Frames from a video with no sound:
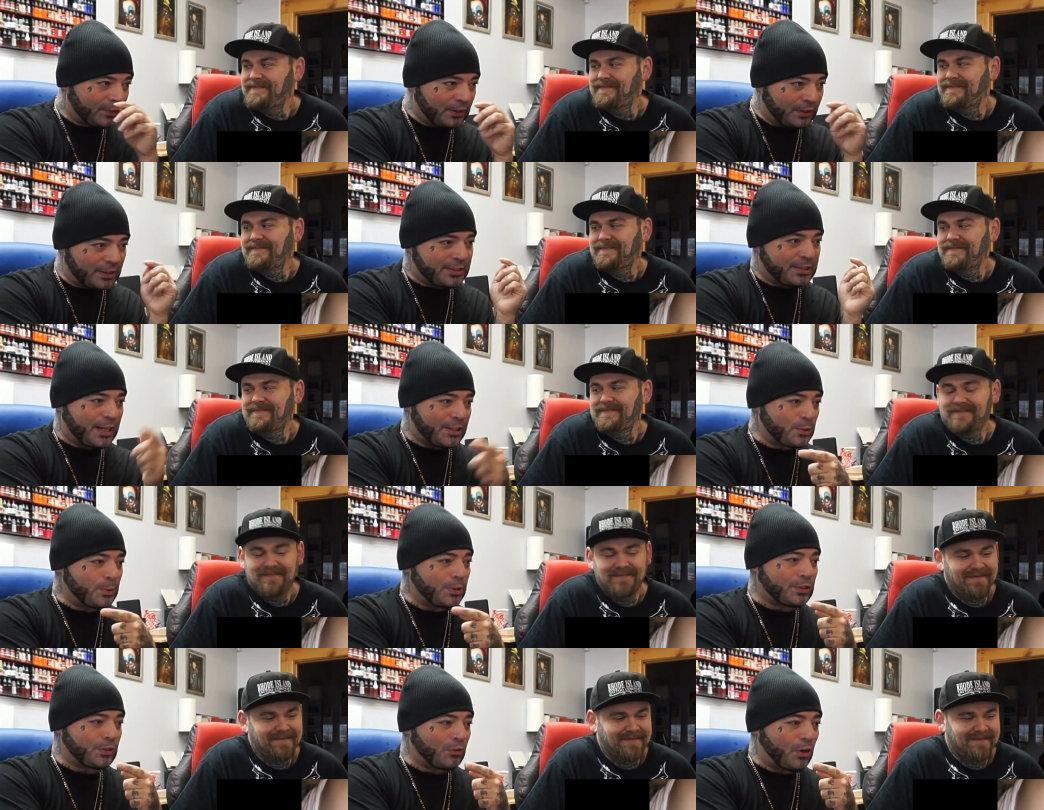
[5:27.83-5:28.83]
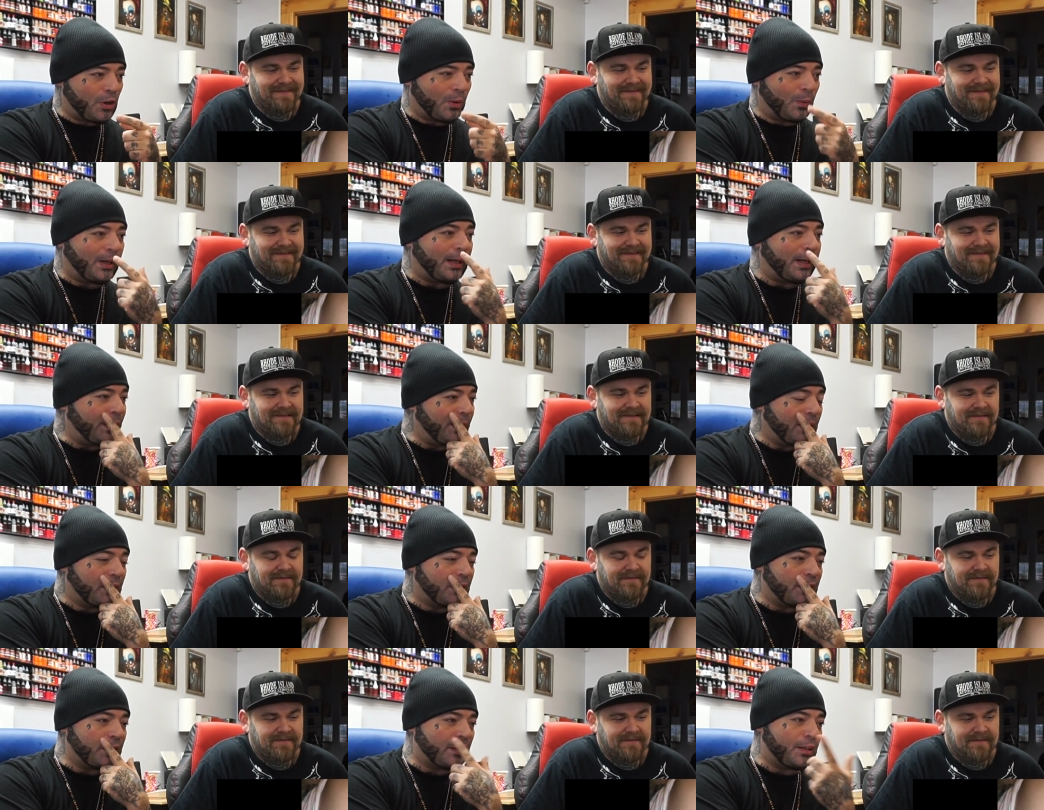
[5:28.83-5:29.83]
Speaker 1: The tattoo is the wrong way.
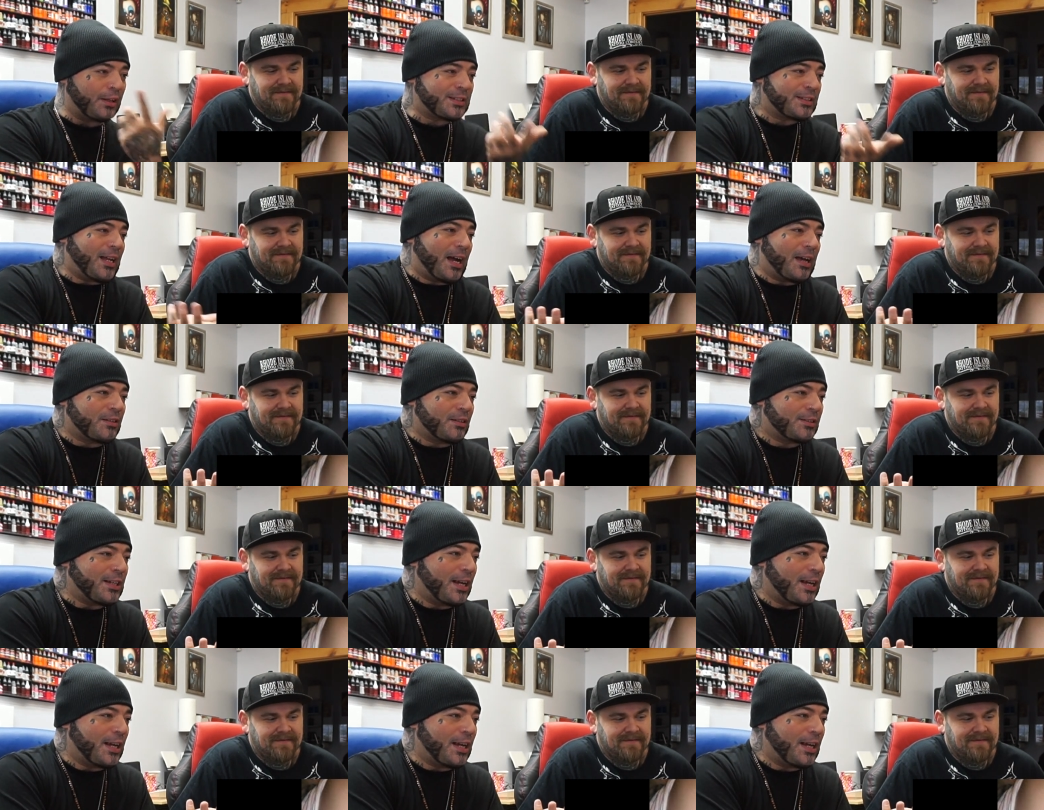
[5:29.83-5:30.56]
It's not